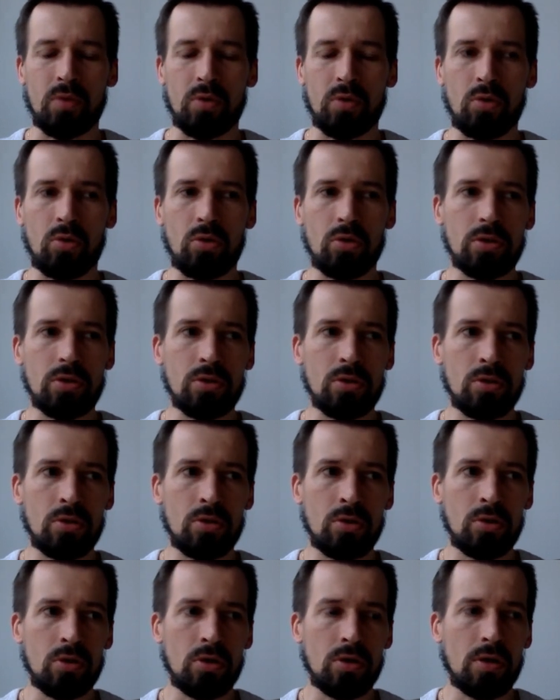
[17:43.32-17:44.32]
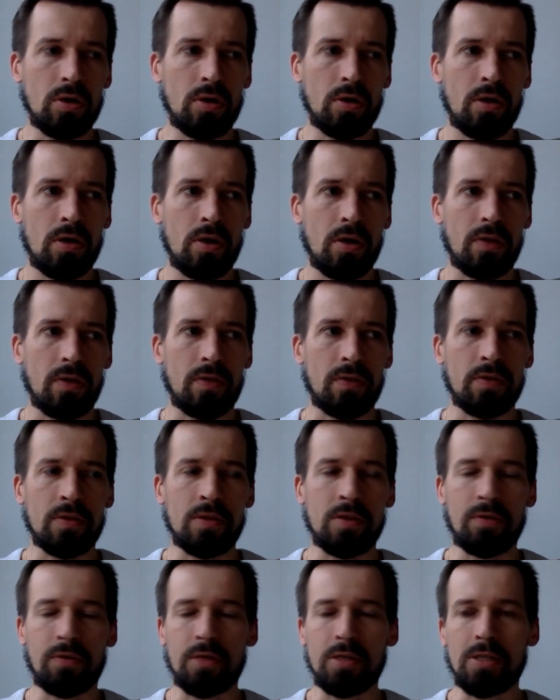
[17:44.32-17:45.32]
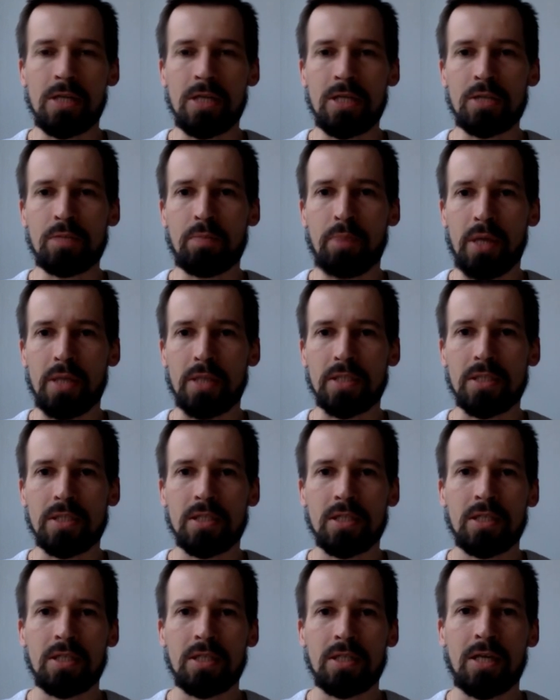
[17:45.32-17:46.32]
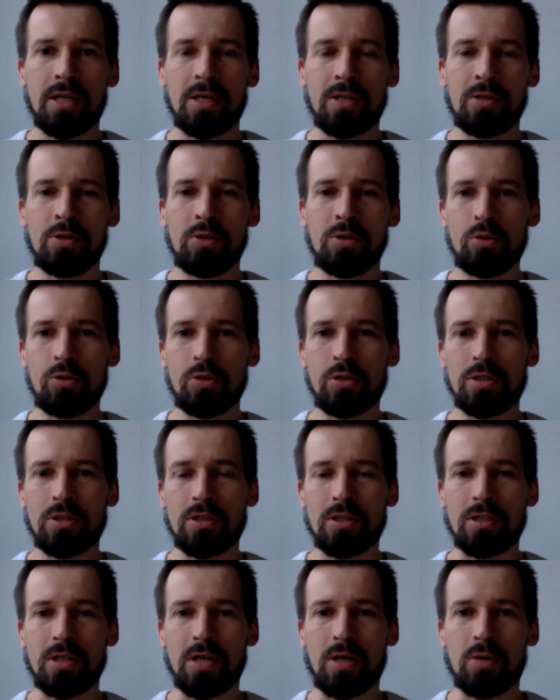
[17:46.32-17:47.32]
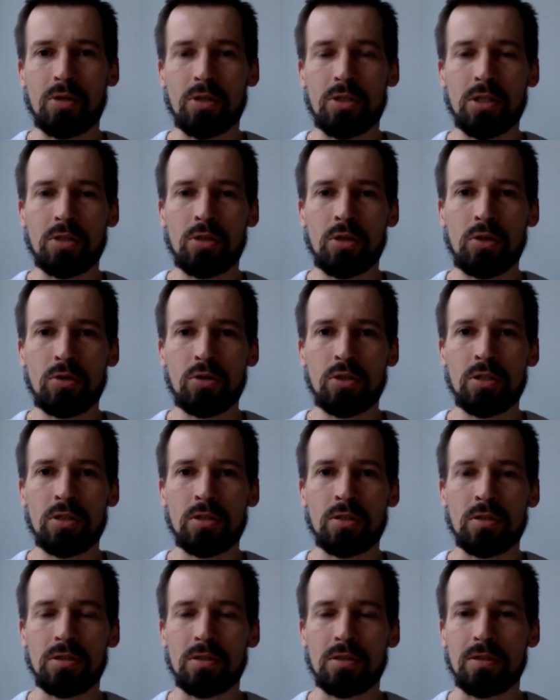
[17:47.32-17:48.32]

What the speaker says: Also, different launchpads can use our technology.